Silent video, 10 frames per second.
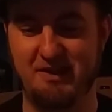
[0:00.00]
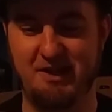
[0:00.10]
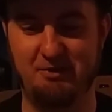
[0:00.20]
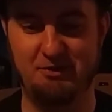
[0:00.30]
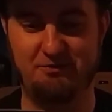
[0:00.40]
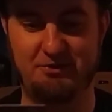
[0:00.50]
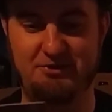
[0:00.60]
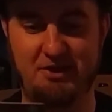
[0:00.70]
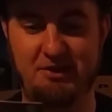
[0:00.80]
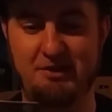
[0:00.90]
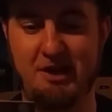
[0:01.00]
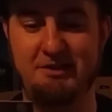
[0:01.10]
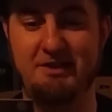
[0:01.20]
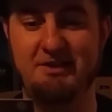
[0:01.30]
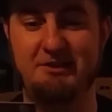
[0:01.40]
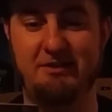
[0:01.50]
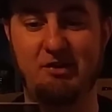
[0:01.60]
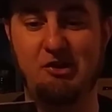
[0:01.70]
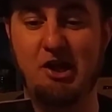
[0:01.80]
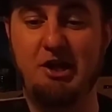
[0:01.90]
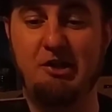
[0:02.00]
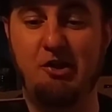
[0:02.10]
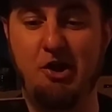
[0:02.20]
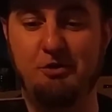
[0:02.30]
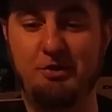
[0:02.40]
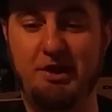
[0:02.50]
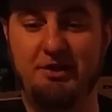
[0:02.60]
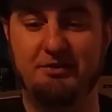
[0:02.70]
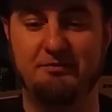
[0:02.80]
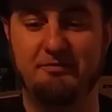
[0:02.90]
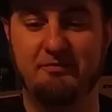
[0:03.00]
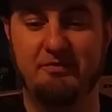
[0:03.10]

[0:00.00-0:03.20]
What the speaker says: and it was for sale in 1979 along with